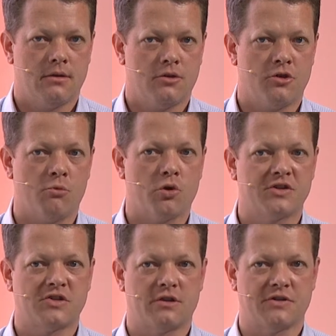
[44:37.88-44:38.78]
the more
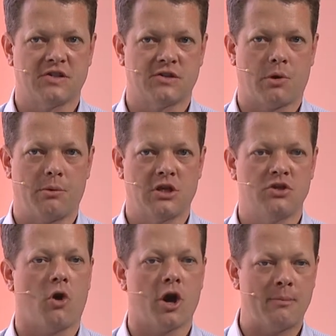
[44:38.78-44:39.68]
services where we can
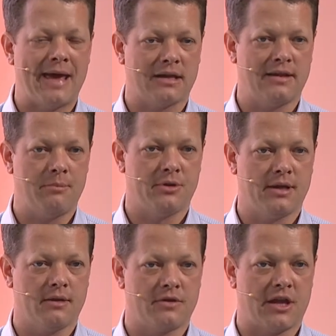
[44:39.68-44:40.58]
do automatic
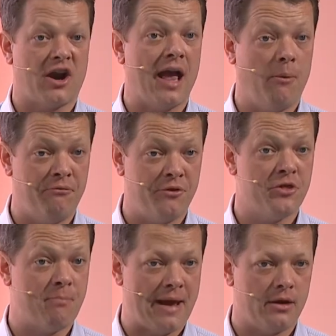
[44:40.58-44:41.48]
labeling that are helpful,
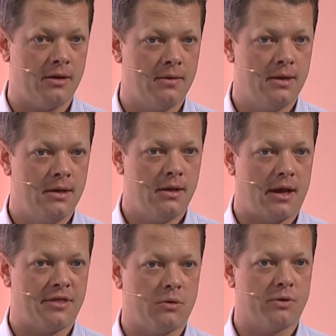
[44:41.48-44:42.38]
the better.
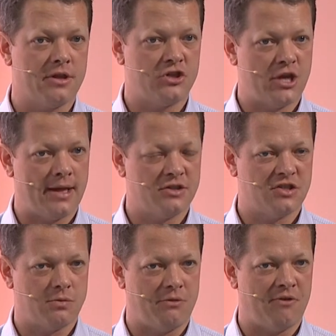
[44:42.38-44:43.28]
I think one of the
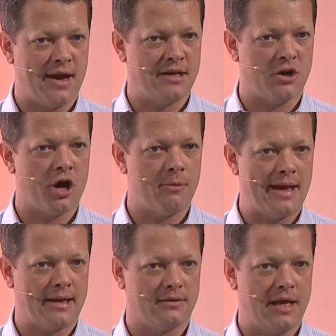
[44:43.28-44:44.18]
challenges we find in
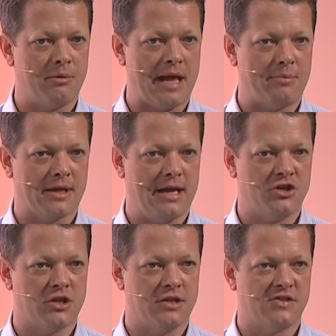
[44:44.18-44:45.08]
automatic label
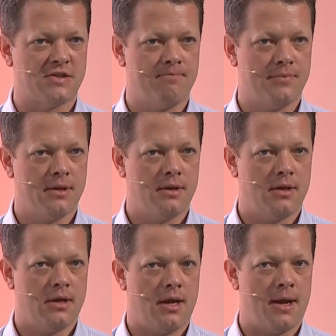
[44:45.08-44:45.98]
application is
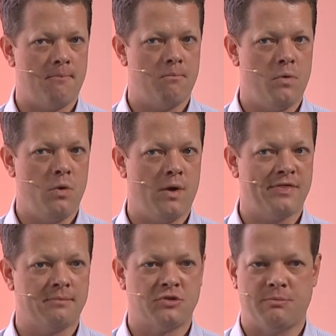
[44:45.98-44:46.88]
um, we
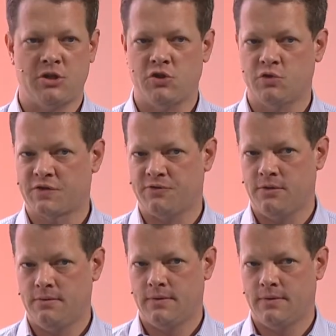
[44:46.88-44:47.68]
want them to be useful,